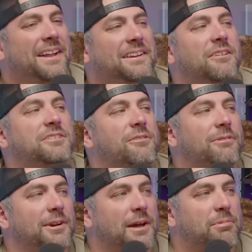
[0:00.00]
No, don't
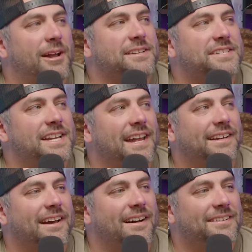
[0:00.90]
worry. I brought a
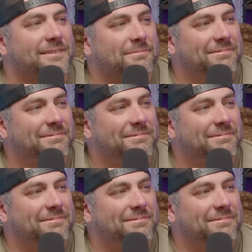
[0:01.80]
snake condom.